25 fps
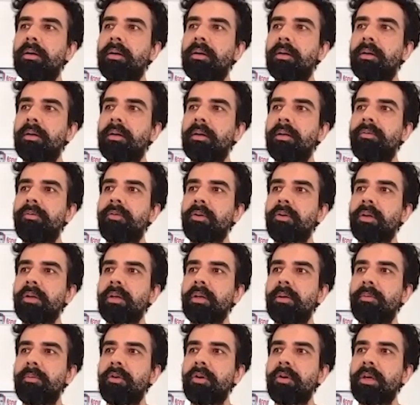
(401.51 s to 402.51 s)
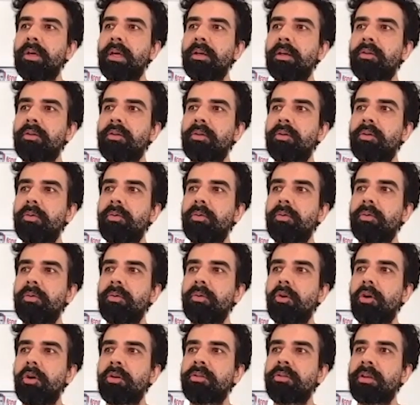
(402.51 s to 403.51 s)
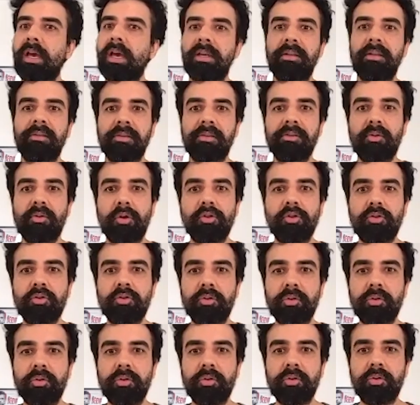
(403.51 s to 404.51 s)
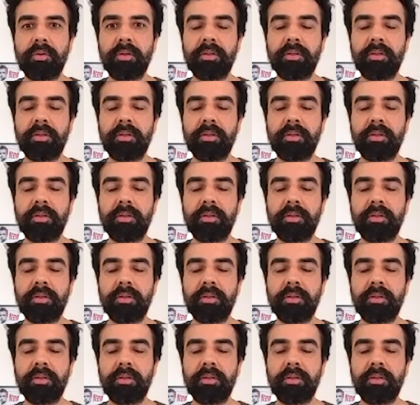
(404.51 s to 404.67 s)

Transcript: if you can communicate through your silences also, you know,